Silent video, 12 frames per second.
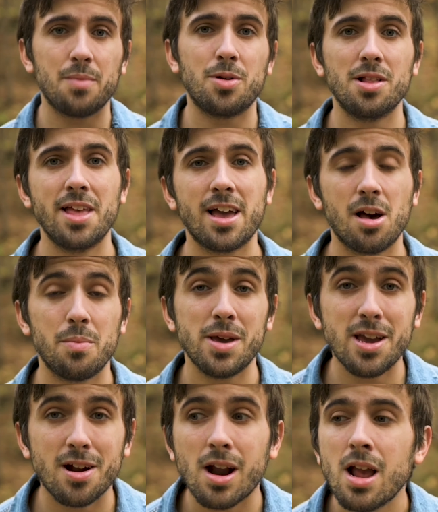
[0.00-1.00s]
I'll put a link up
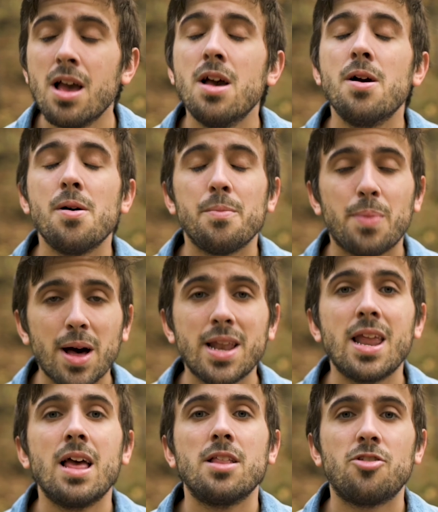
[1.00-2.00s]
here. But
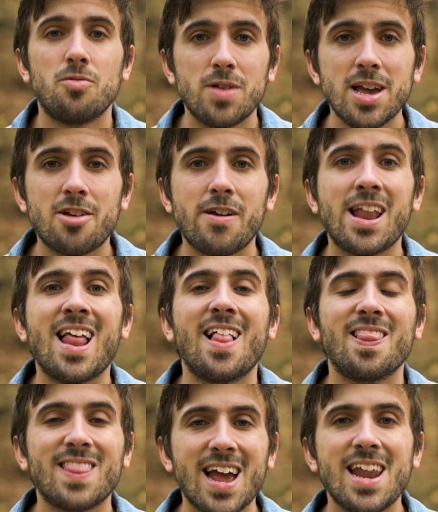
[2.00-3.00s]
to reiterate,
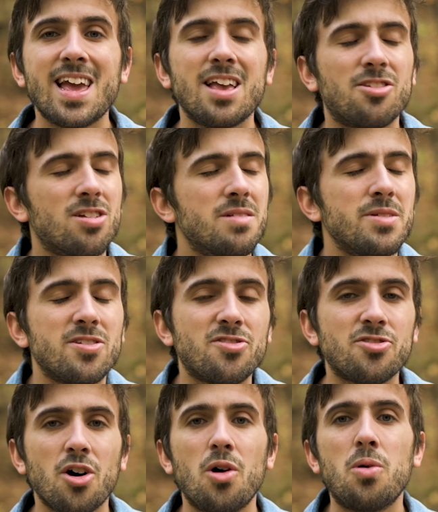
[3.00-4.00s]
lighting is going to be
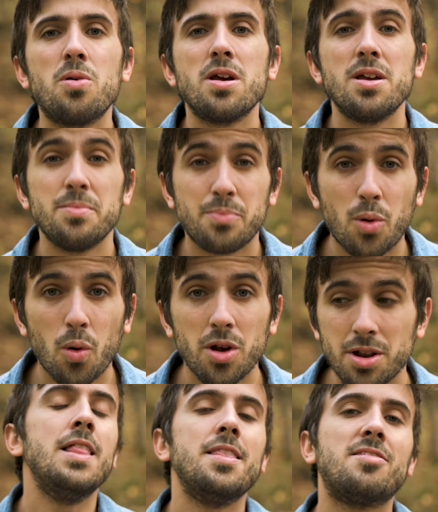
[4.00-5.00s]
so
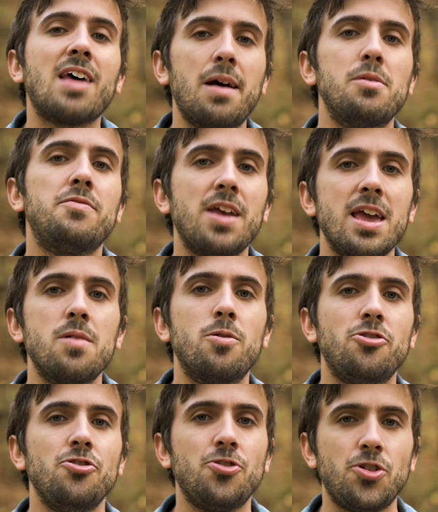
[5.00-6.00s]
important. The time of day in
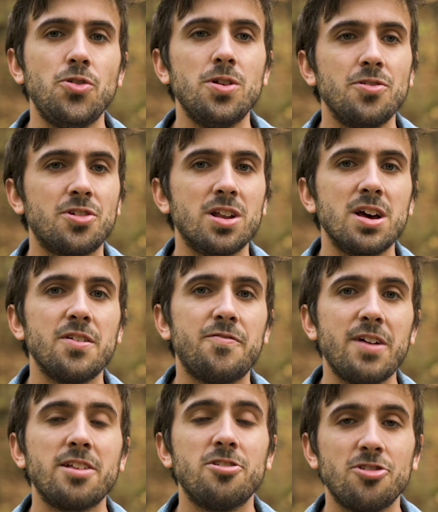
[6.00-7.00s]
which you shoot is going to
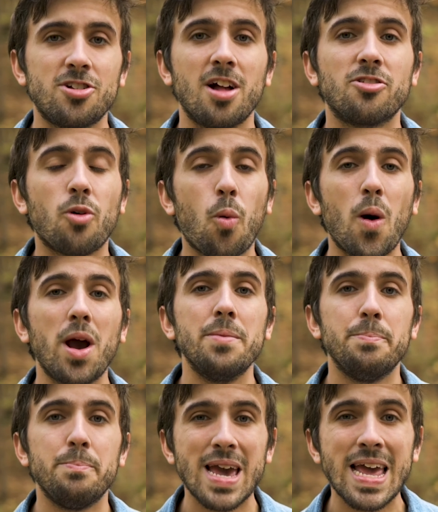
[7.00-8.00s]
affect your shots quite a
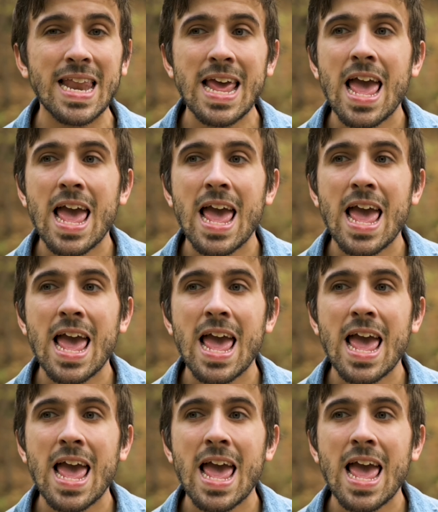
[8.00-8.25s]
bit.